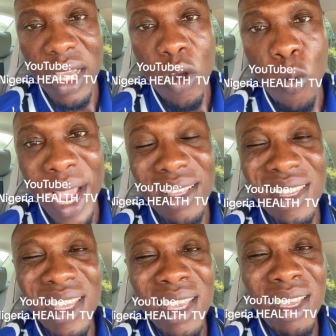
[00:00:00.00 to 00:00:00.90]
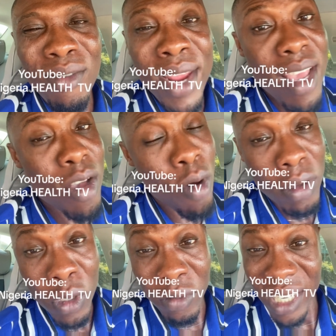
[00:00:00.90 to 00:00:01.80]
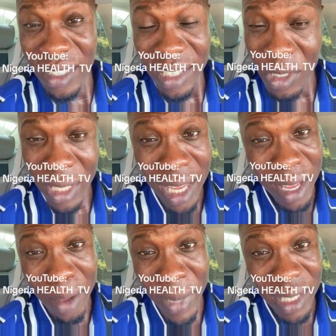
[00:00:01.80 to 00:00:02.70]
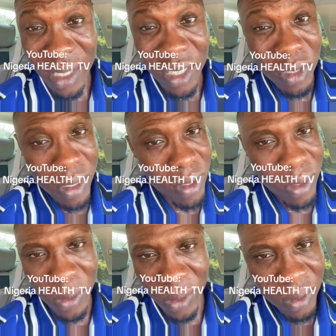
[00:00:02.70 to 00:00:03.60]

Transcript: Well, the real cause of gestational diabetes is not known.